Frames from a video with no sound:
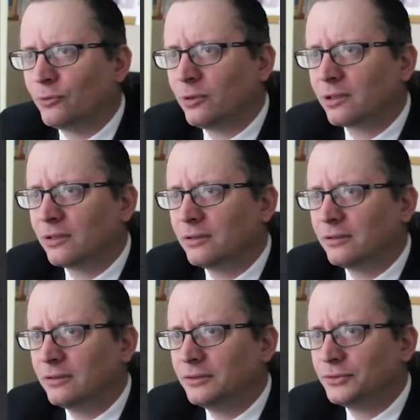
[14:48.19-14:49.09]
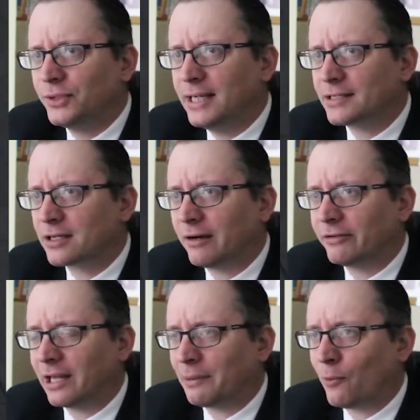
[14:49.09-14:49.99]
We'll
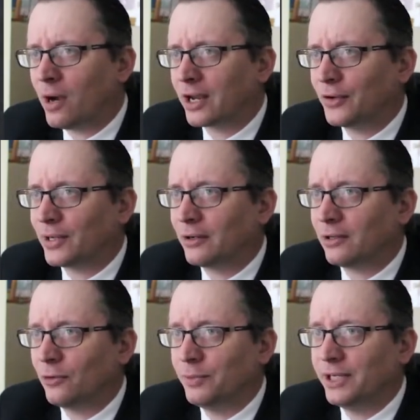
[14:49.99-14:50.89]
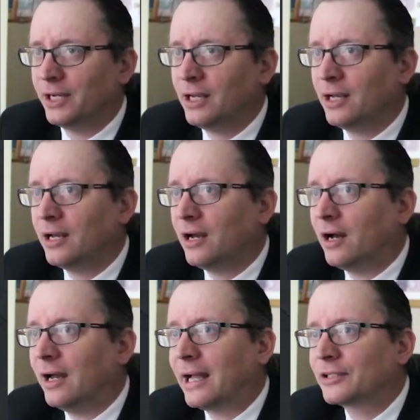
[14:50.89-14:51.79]
rediscover that by walking around a little bit.
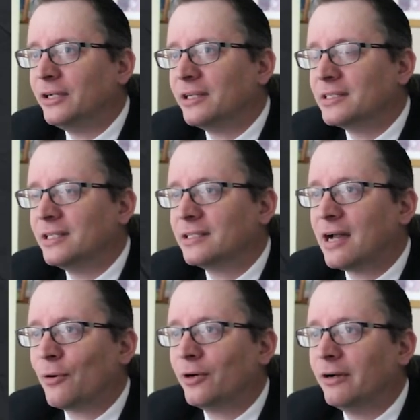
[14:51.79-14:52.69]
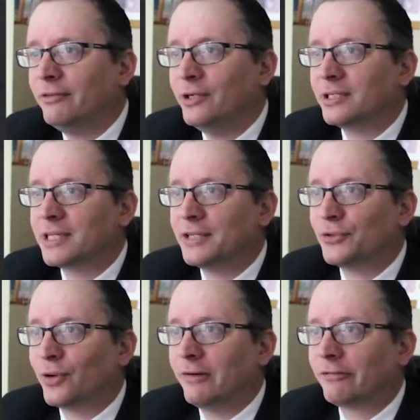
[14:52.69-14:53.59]
Actually, you can see the tower of Union
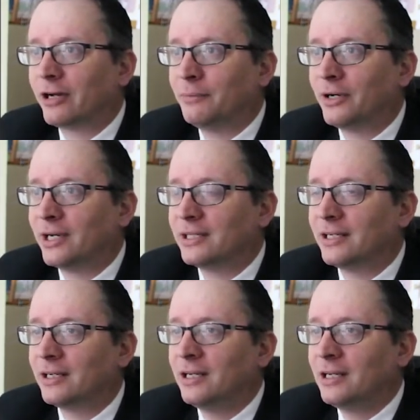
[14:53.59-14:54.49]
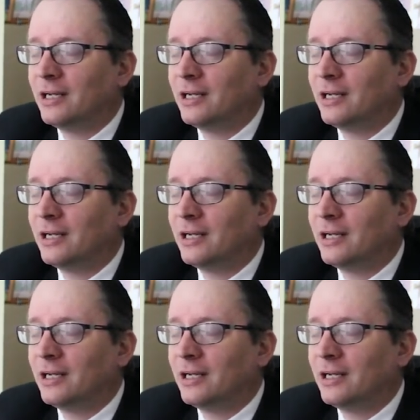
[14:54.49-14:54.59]
Station right in front of me right there.